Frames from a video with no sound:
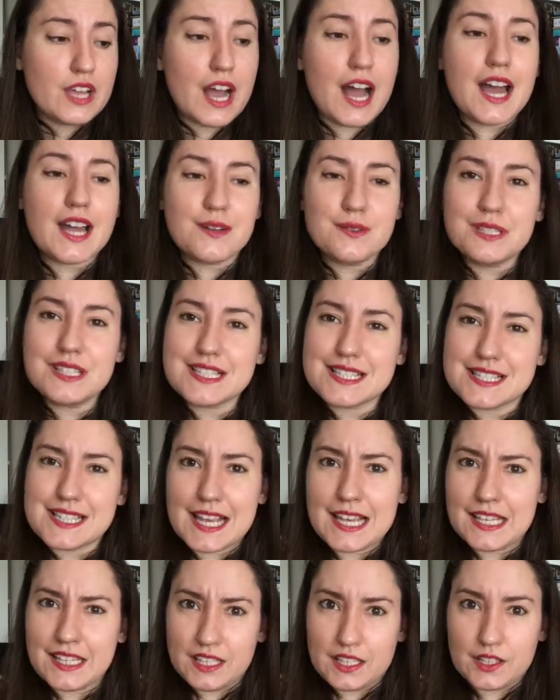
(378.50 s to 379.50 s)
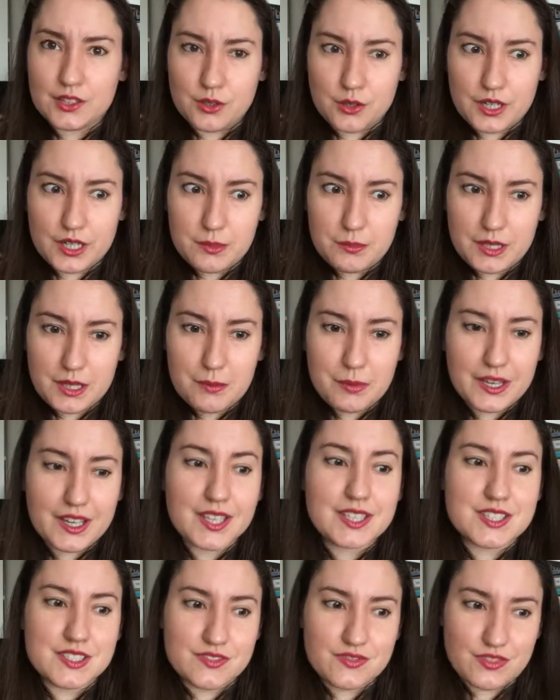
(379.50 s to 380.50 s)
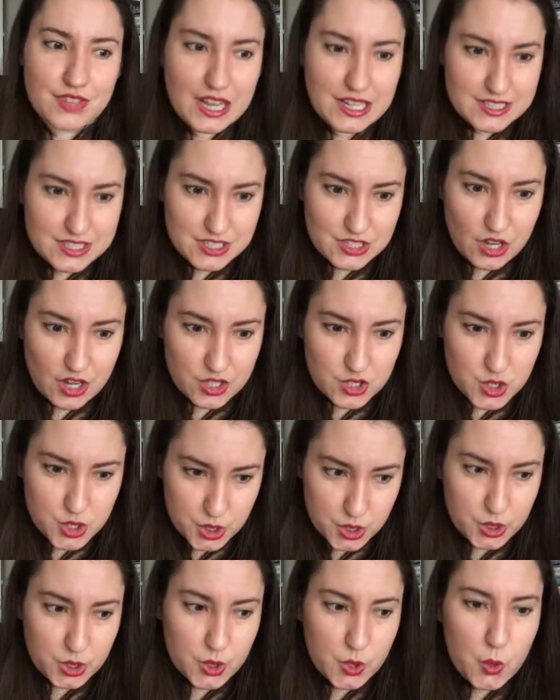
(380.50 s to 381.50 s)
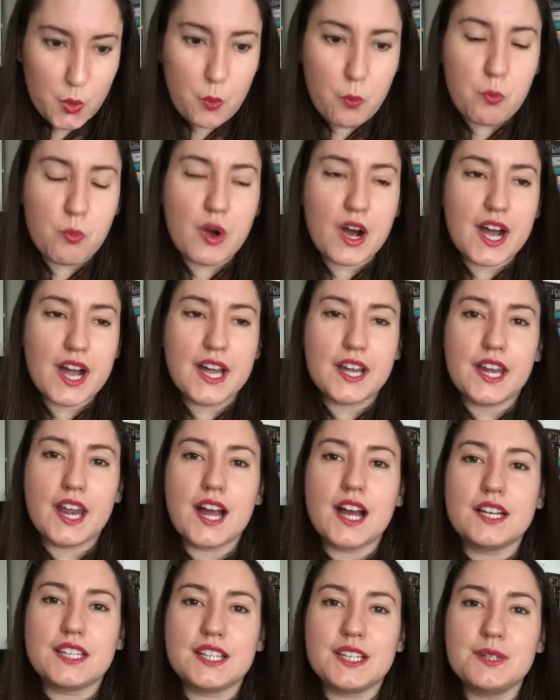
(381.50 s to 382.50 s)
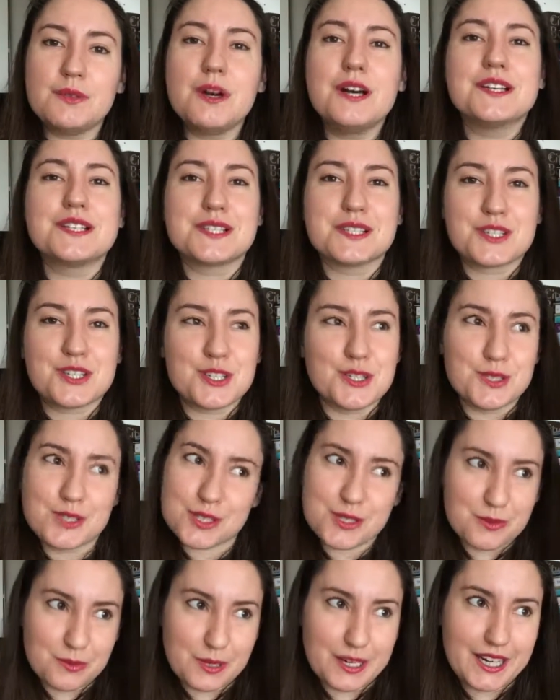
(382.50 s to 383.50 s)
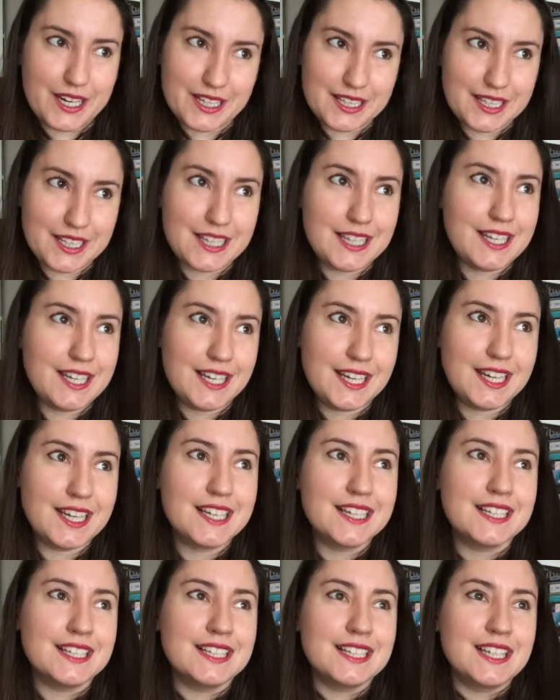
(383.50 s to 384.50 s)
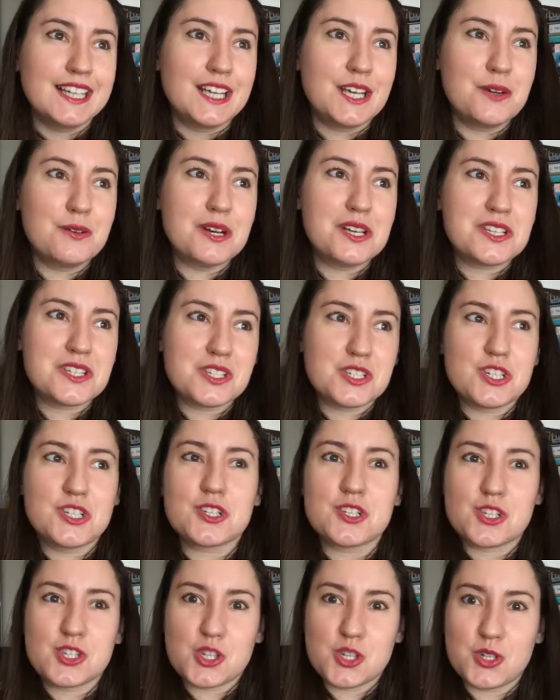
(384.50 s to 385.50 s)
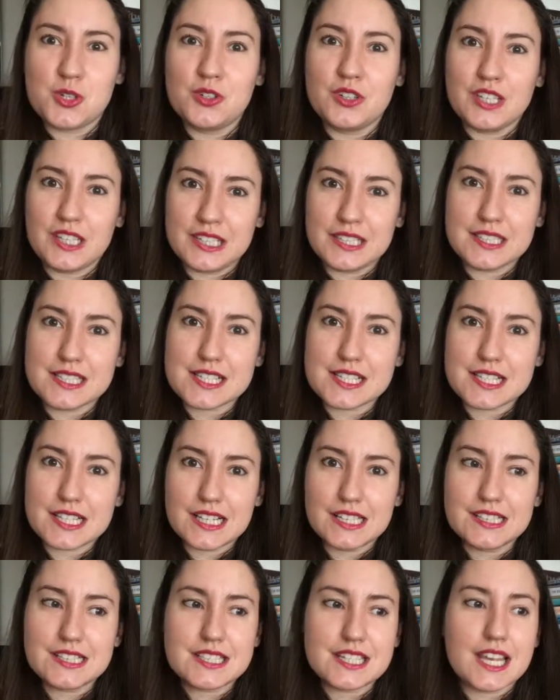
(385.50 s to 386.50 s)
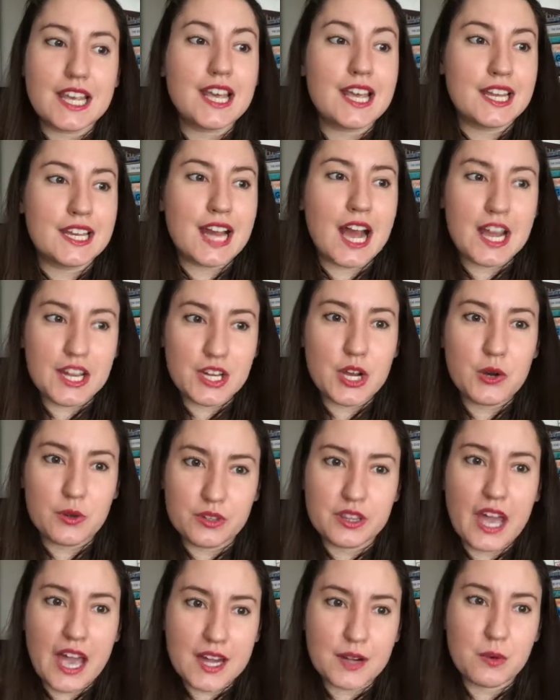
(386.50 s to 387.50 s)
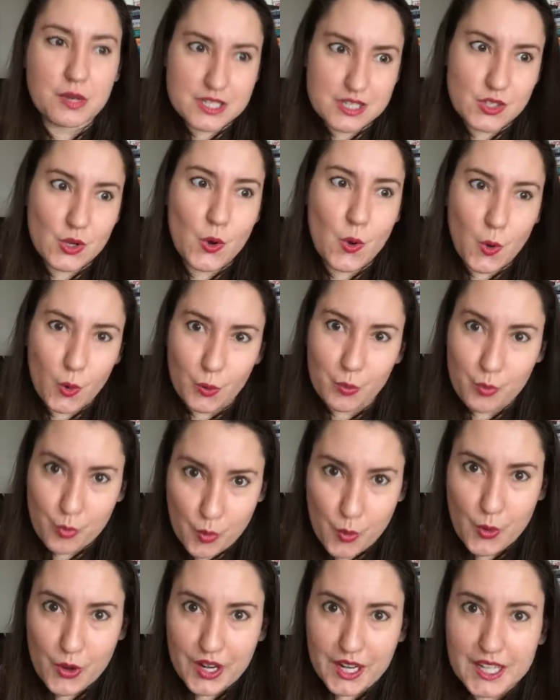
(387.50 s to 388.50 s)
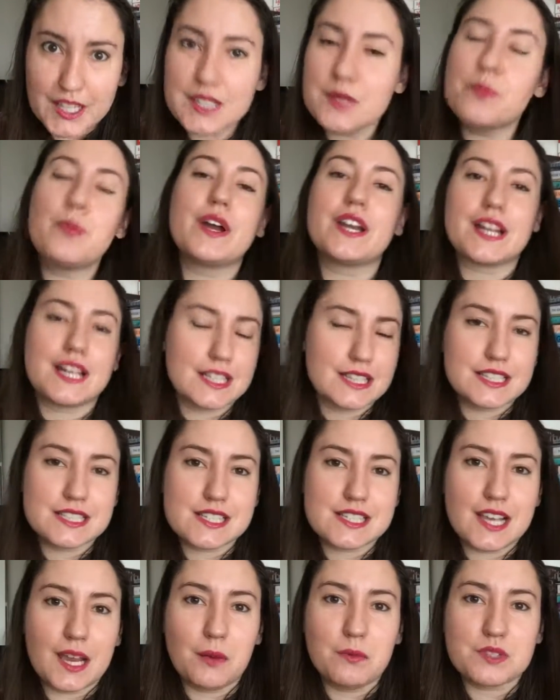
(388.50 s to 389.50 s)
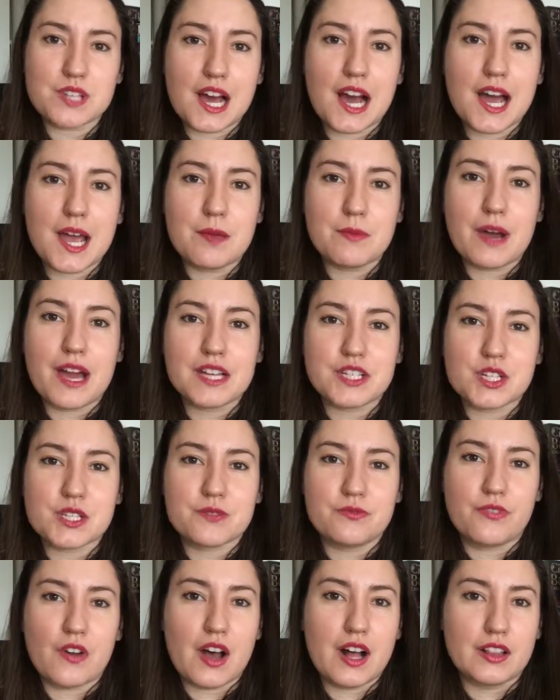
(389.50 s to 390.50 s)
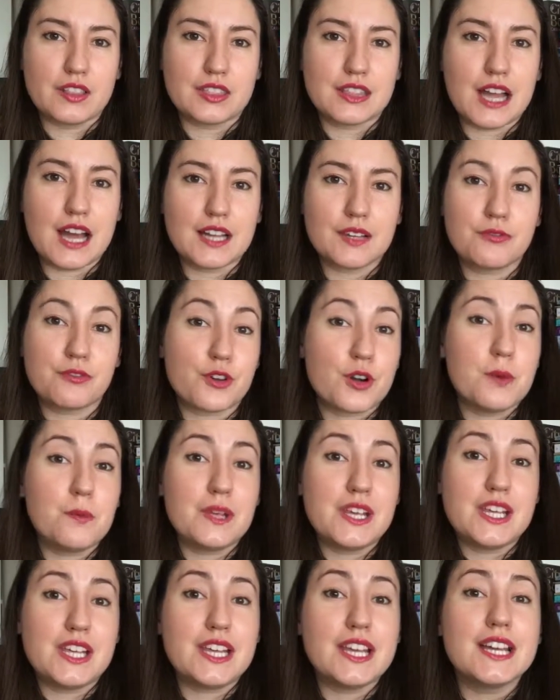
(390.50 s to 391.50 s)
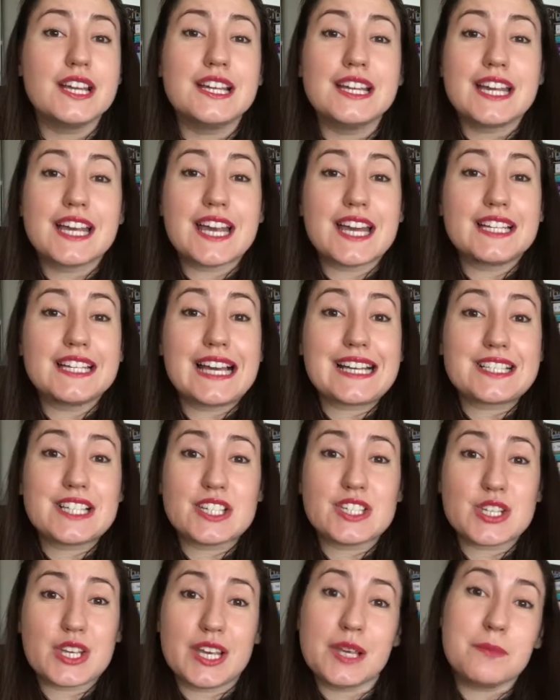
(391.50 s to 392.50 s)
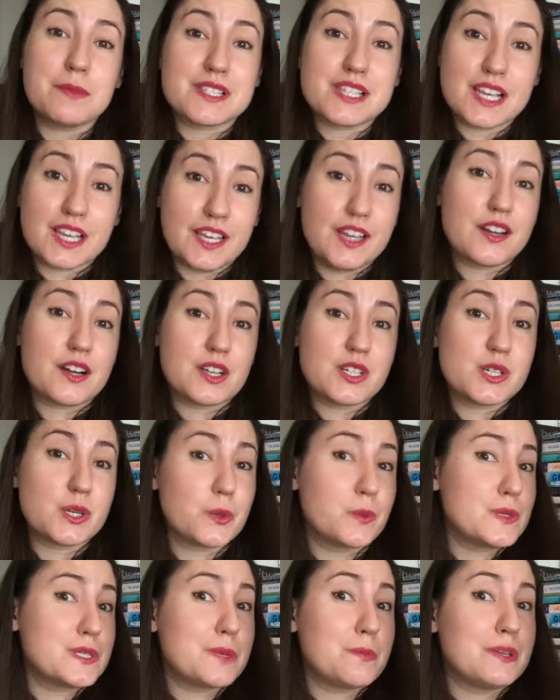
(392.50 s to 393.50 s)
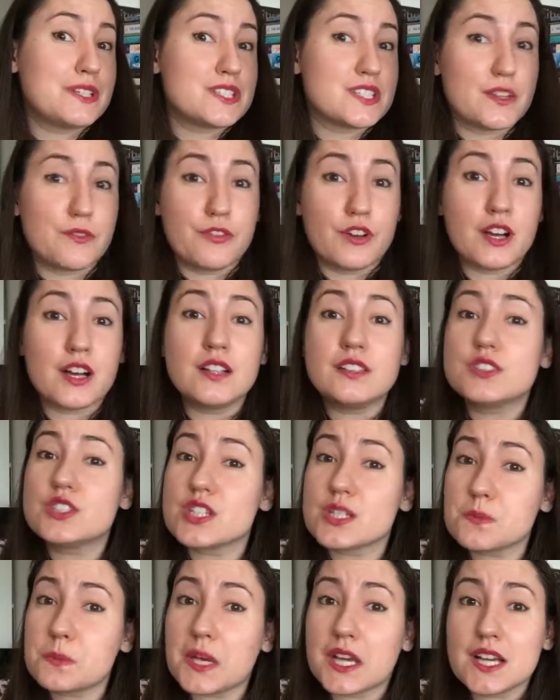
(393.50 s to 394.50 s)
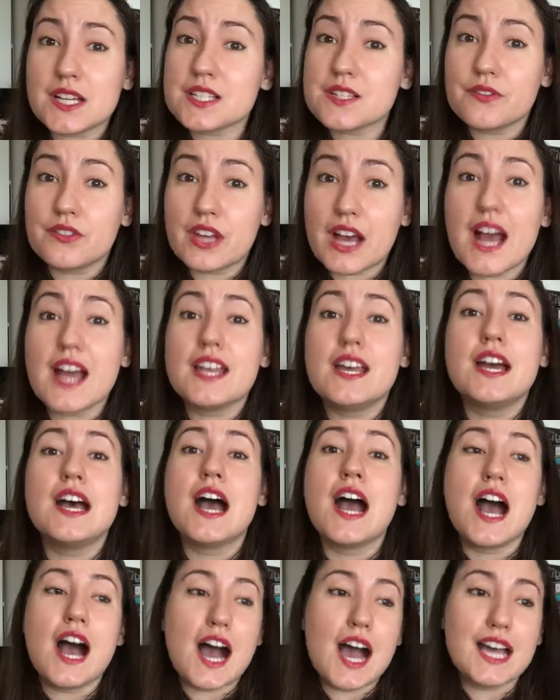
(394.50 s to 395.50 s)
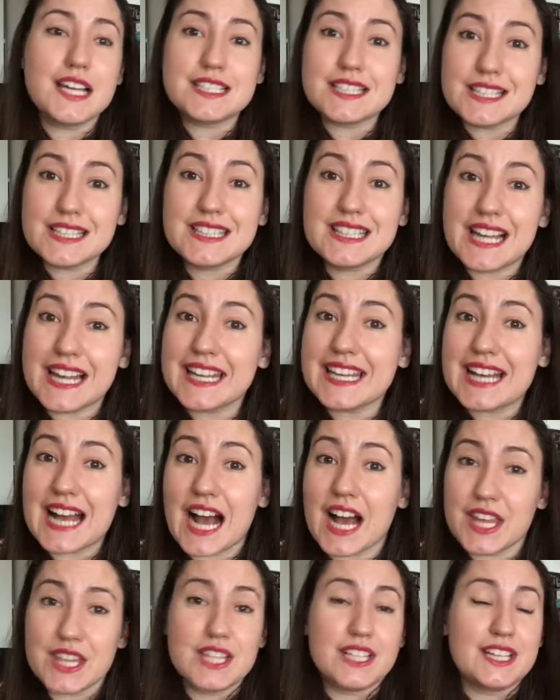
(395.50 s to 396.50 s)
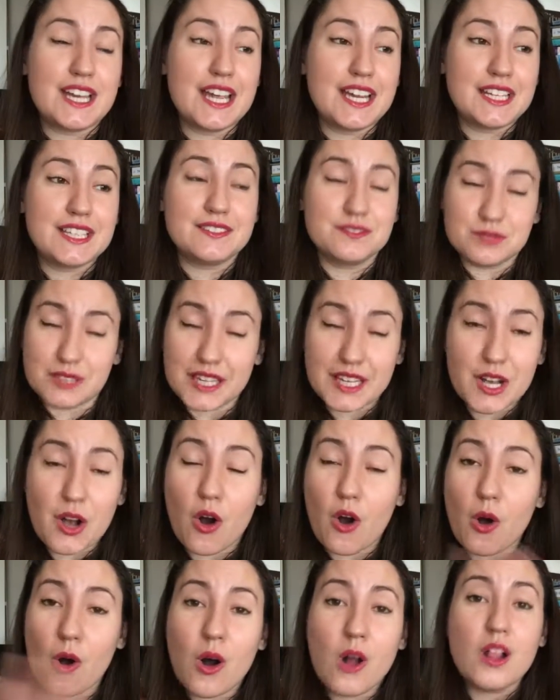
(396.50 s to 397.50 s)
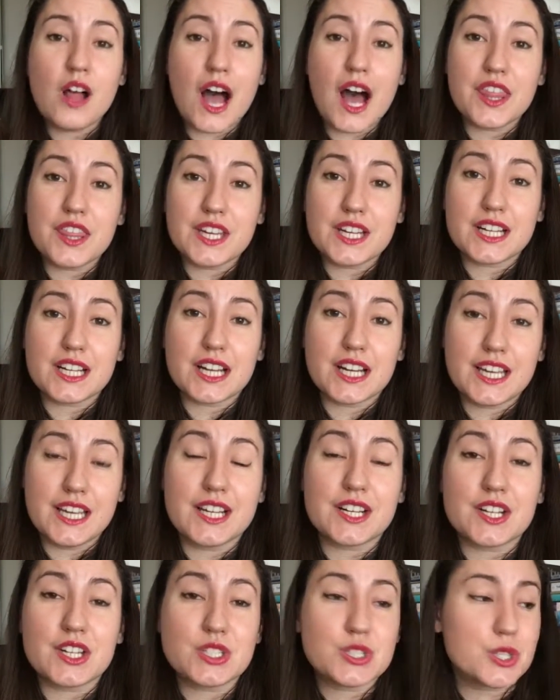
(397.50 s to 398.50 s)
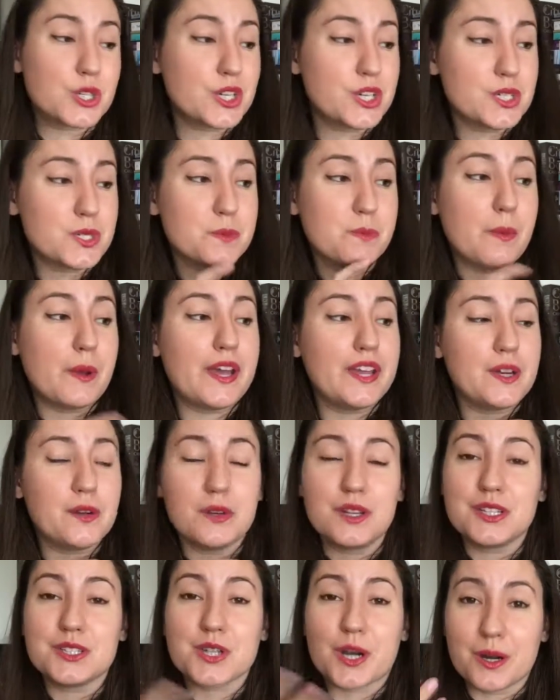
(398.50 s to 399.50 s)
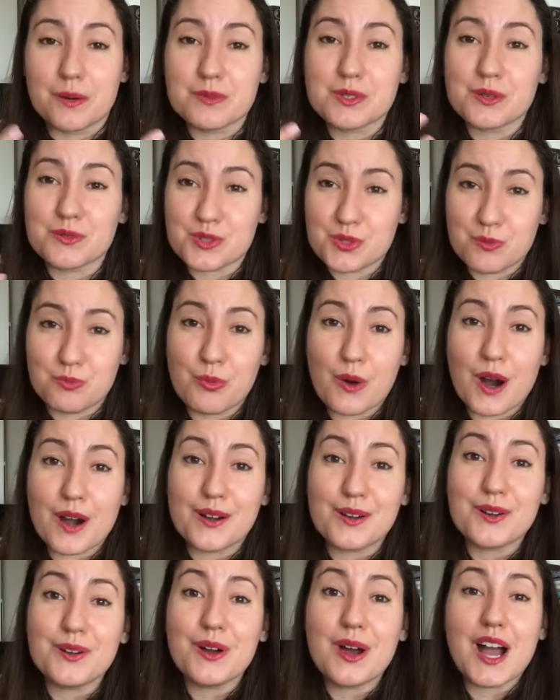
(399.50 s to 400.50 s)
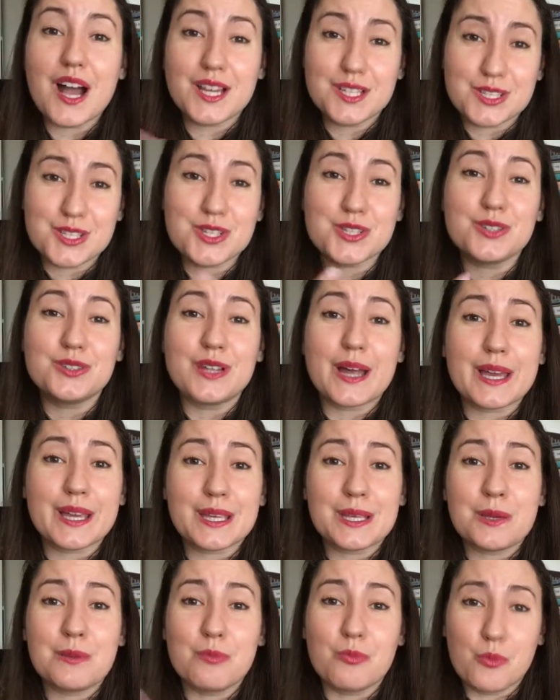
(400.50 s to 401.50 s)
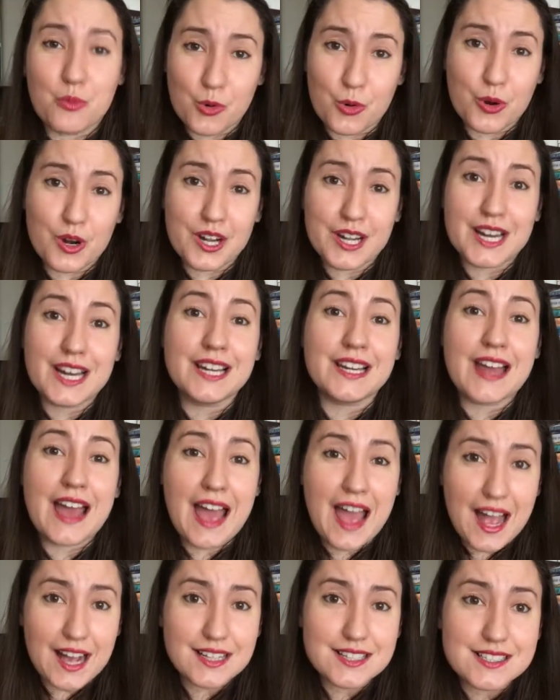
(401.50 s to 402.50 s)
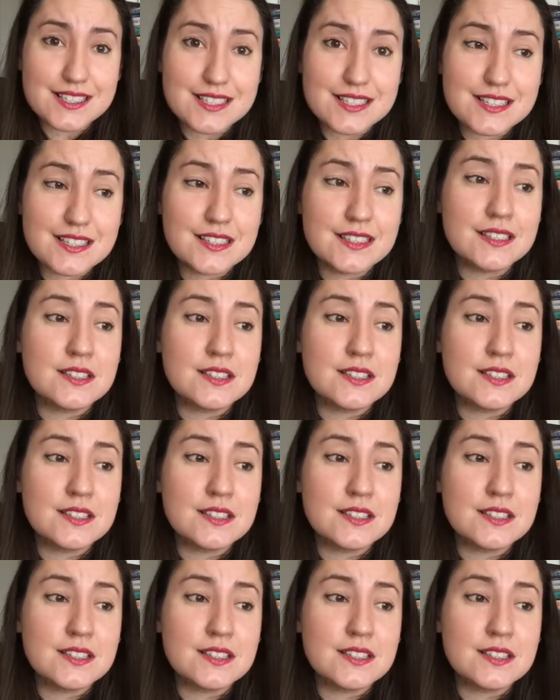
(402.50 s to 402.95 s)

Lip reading: I don't want to say he annoyed me, because that's not true, but he was too sweet. He was just too innocent, and I know that was the whole point, but at the same time, I just felt that for me, connecting to him as a character was a bit difficult just because of that. I did like all other characters, but in terms of Subaru, I do like him more in X.